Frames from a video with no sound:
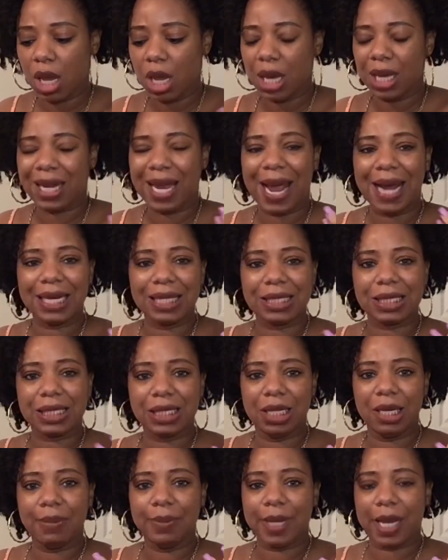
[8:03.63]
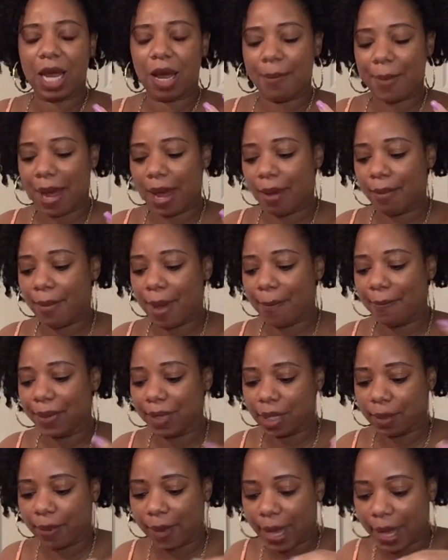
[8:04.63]
kind of slim down my
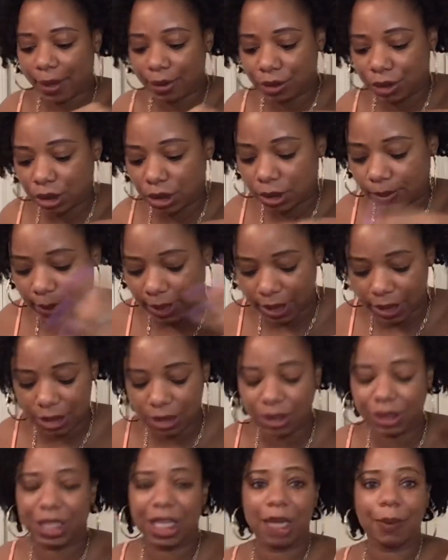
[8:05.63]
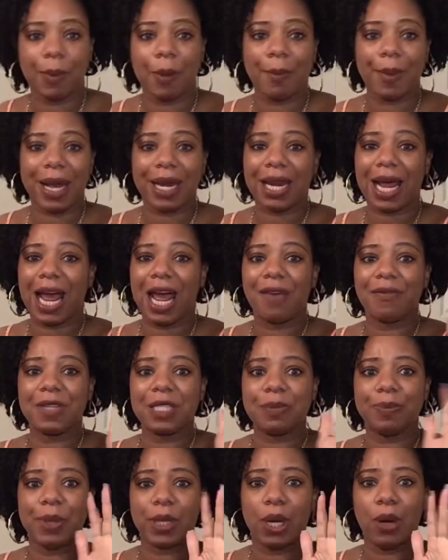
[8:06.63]
big pouches, because keep in mind I have
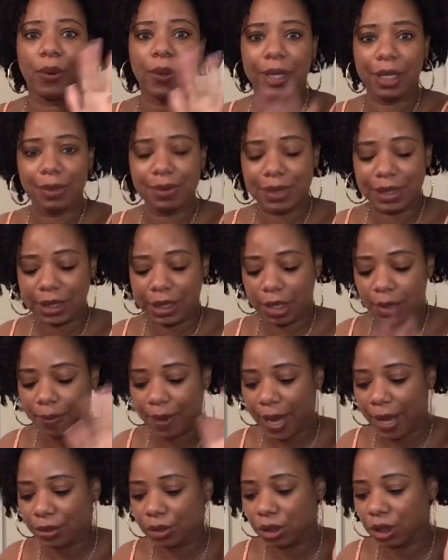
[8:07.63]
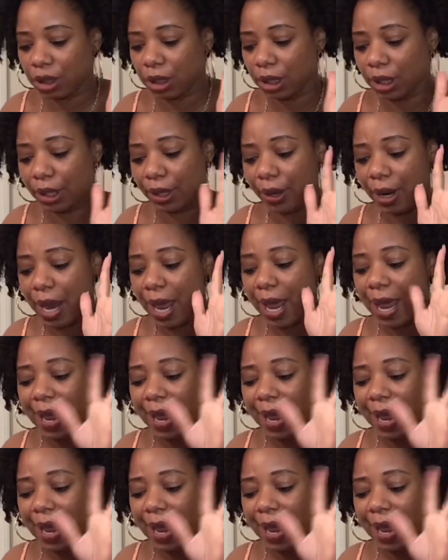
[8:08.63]
this big old MCM pouch in here